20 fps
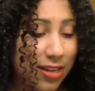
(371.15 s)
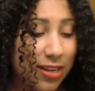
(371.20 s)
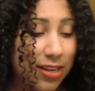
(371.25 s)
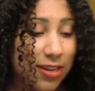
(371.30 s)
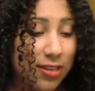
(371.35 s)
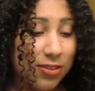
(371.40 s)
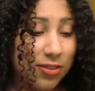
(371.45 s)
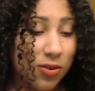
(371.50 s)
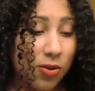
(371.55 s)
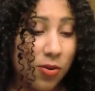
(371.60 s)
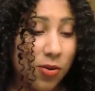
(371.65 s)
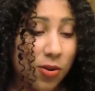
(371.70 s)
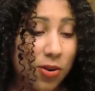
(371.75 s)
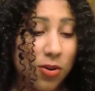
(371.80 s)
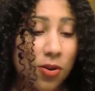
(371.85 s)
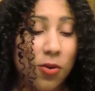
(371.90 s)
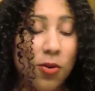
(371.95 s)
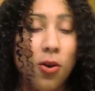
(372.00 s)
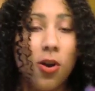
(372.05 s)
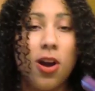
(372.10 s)
It is
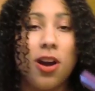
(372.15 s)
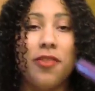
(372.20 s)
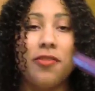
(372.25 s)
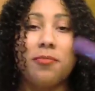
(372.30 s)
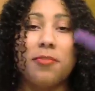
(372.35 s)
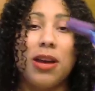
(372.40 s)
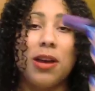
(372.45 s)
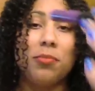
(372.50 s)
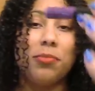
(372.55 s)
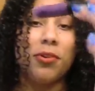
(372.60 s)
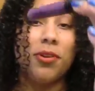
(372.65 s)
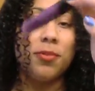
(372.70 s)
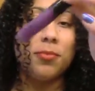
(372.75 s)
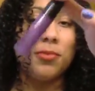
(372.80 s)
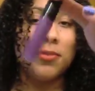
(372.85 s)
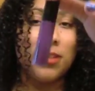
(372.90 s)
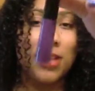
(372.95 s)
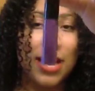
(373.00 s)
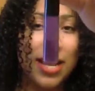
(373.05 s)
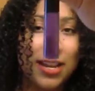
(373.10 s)
called All of My
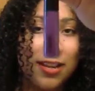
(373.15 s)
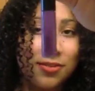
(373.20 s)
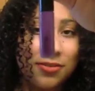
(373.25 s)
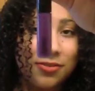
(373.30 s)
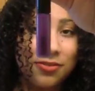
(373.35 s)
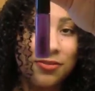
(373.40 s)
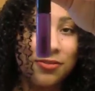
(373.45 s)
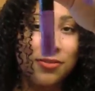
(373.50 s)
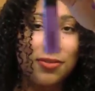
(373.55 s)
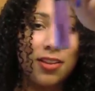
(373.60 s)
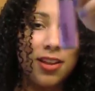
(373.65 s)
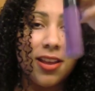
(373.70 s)
Purple Life.